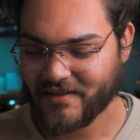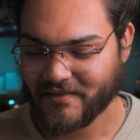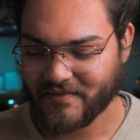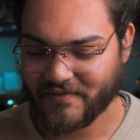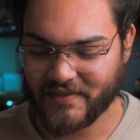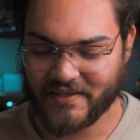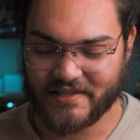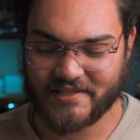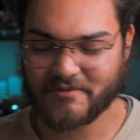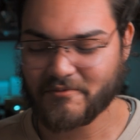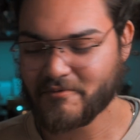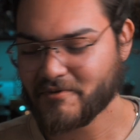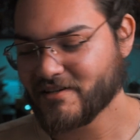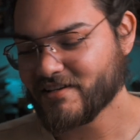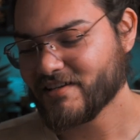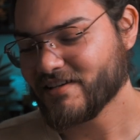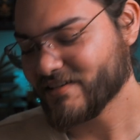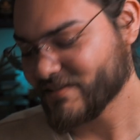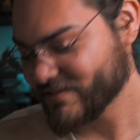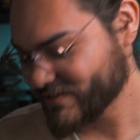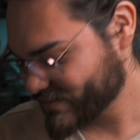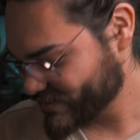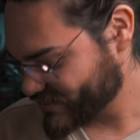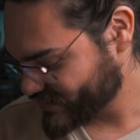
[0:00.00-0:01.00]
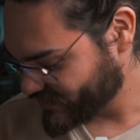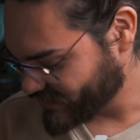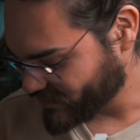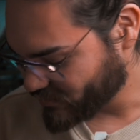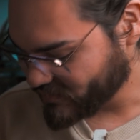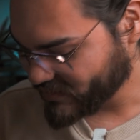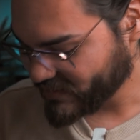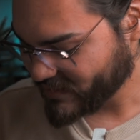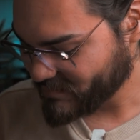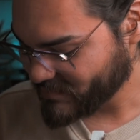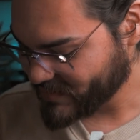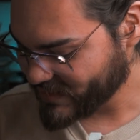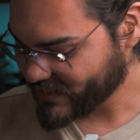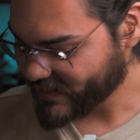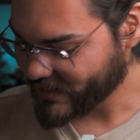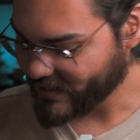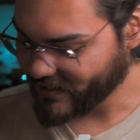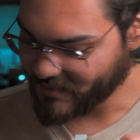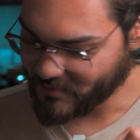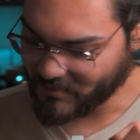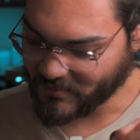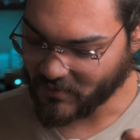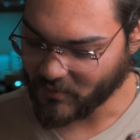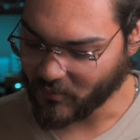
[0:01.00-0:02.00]
This one has slowly
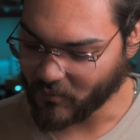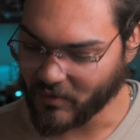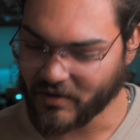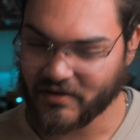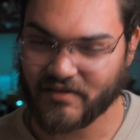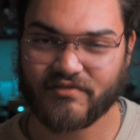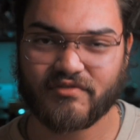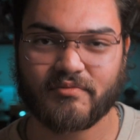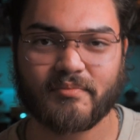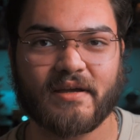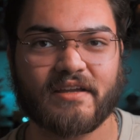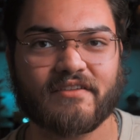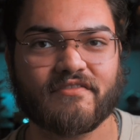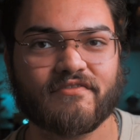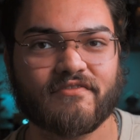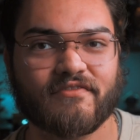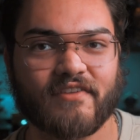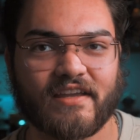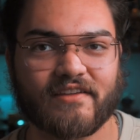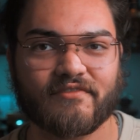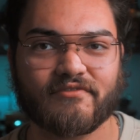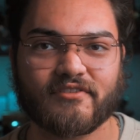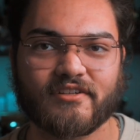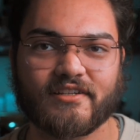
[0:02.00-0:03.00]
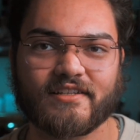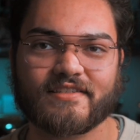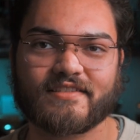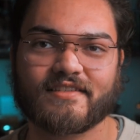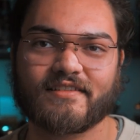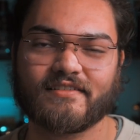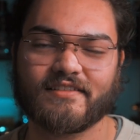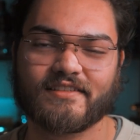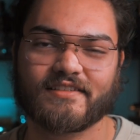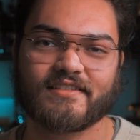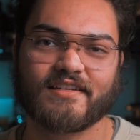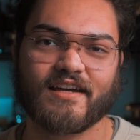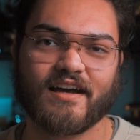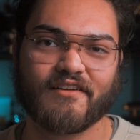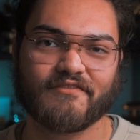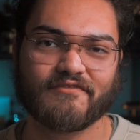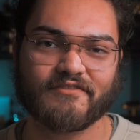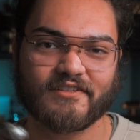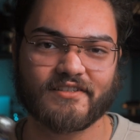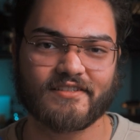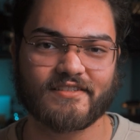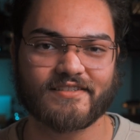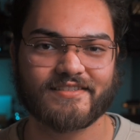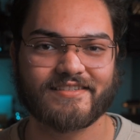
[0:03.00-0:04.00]
become one of my favorite
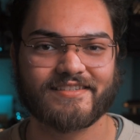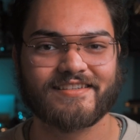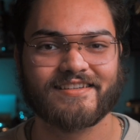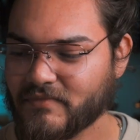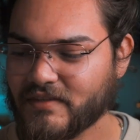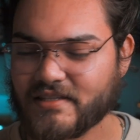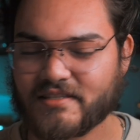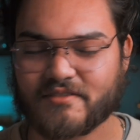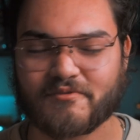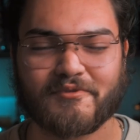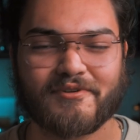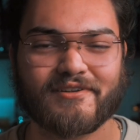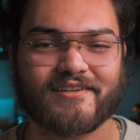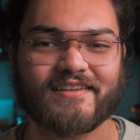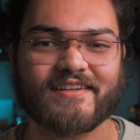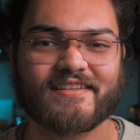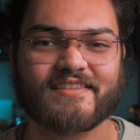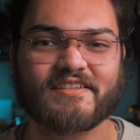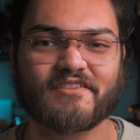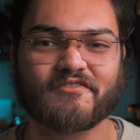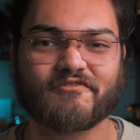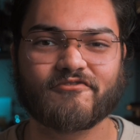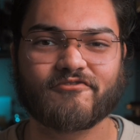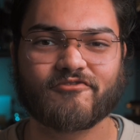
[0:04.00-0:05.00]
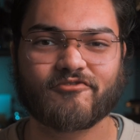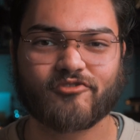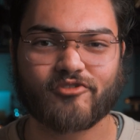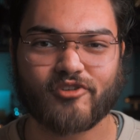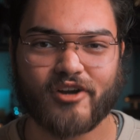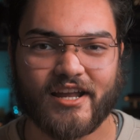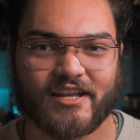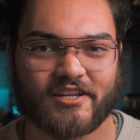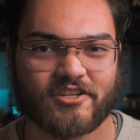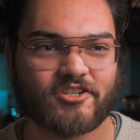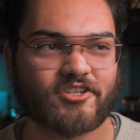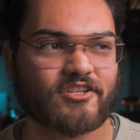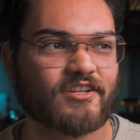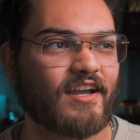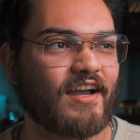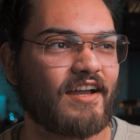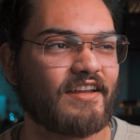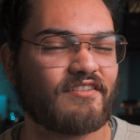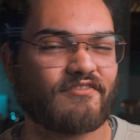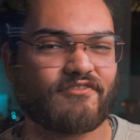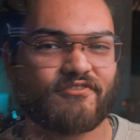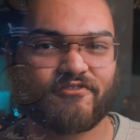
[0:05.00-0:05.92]
Lattafas. This one, it's a fresh, kind of